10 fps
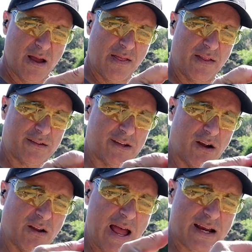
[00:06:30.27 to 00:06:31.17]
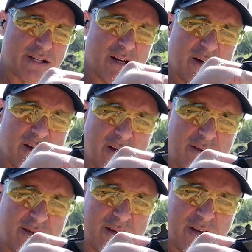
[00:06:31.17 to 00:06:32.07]
And then the single action
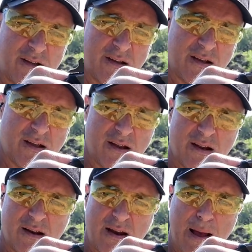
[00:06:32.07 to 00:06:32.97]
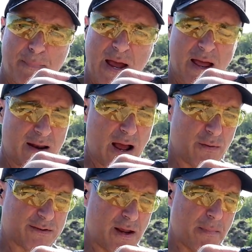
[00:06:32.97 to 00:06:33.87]
is not bad.
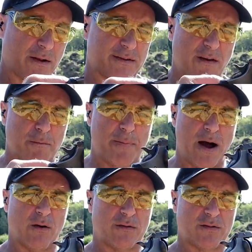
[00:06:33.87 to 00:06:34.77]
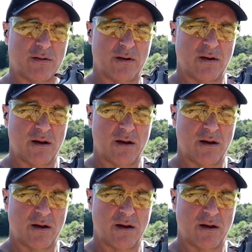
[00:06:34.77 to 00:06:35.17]
I would say about seven pounds.